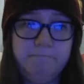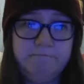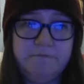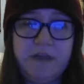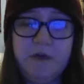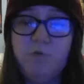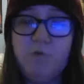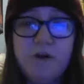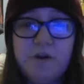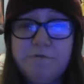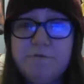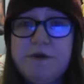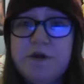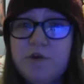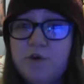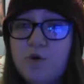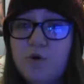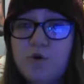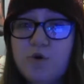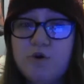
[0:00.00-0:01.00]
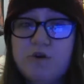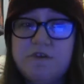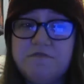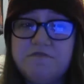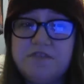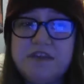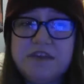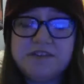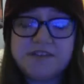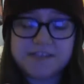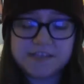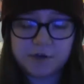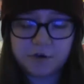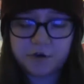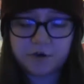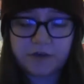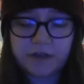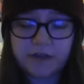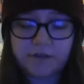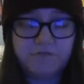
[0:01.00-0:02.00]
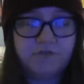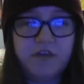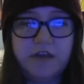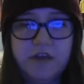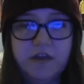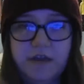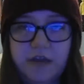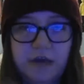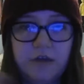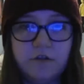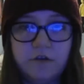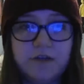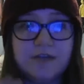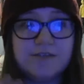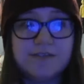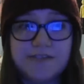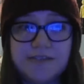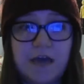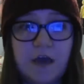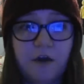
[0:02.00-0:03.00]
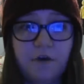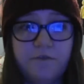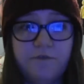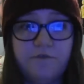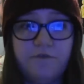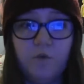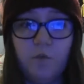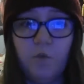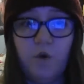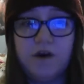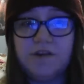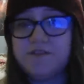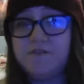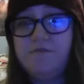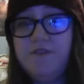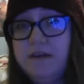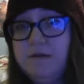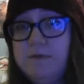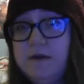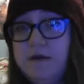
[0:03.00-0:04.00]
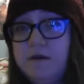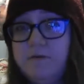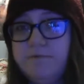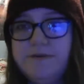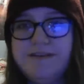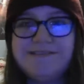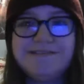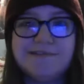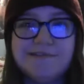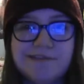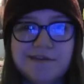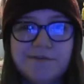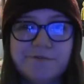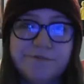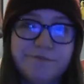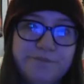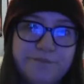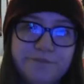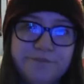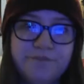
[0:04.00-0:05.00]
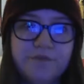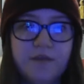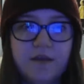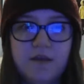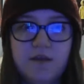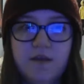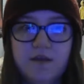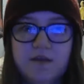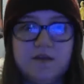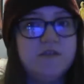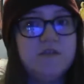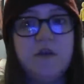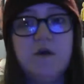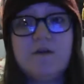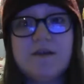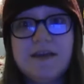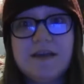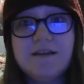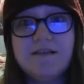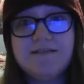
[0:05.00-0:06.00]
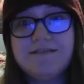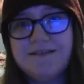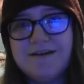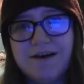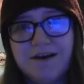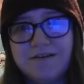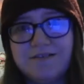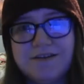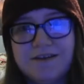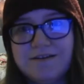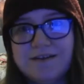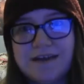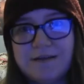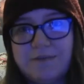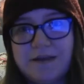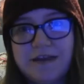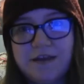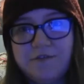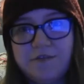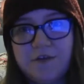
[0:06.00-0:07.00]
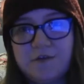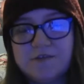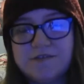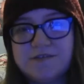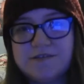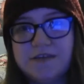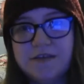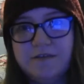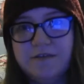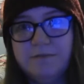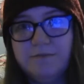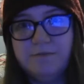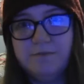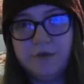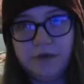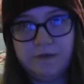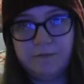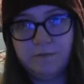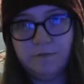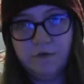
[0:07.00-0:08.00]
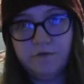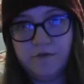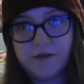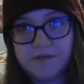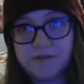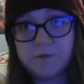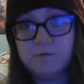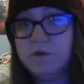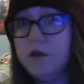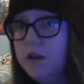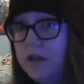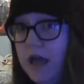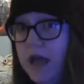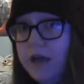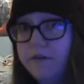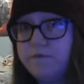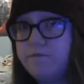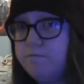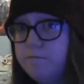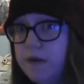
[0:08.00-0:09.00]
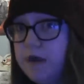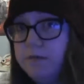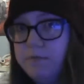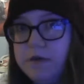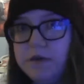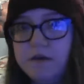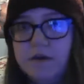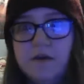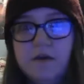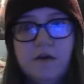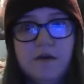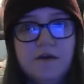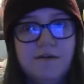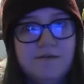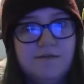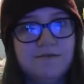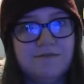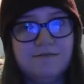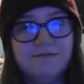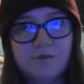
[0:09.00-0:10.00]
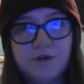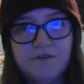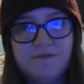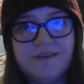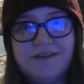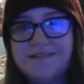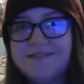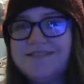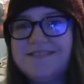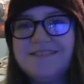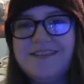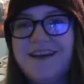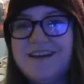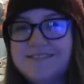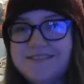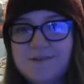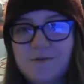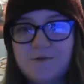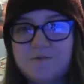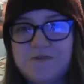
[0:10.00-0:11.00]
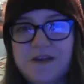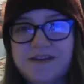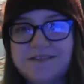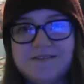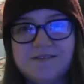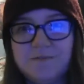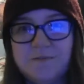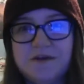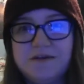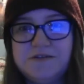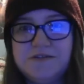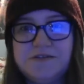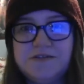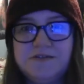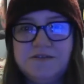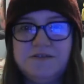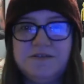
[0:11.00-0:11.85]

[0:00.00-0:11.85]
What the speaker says: It would have been cool if the killer itself was female, but still, because you don't get many of those in, like, movies. Real life, maybe. Movies, not so much.